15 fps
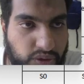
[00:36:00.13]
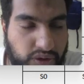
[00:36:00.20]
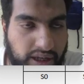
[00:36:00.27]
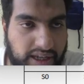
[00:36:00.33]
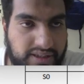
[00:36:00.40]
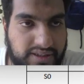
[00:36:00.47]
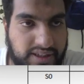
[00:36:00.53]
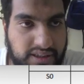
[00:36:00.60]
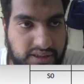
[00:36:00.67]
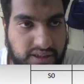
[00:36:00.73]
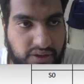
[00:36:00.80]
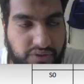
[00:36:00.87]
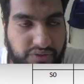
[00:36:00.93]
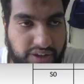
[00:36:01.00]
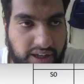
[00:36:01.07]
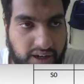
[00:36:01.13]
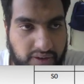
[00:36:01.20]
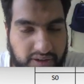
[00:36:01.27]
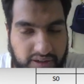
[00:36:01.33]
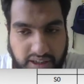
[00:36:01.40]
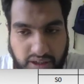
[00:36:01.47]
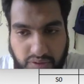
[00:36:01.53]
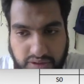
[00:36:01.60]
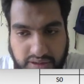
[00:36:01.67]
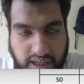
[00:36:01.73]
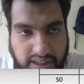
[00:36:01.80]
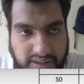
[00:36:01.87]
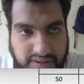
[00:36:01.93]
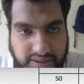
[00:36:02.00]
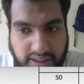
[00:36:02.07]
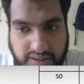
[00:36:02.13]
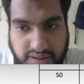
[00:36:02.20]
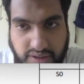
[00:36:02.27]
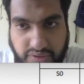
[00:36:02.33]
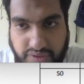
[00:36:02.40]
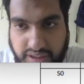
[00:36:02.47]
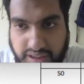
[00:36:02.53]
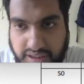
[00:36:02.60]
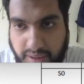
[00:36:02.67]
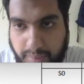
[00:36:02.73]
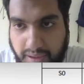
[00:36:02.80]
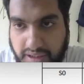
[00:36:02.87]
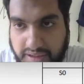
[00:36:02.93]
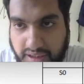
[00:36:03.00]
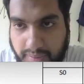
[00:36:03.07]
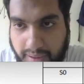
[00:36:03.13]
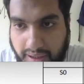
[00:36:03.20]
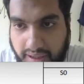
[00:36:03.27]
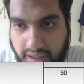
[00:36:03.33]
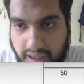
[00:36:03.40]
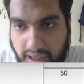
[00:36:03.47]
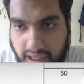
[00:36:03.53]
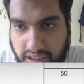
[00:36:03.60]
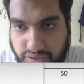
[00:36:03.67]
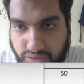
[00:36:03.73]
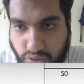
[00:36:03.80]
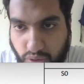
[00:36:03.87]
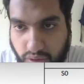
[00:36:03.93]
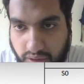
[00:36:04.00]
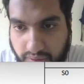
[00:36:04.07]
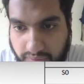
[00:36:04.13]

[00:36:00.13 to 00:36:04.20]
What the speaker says: to S6, wherever there was S6, we just replace it by S4.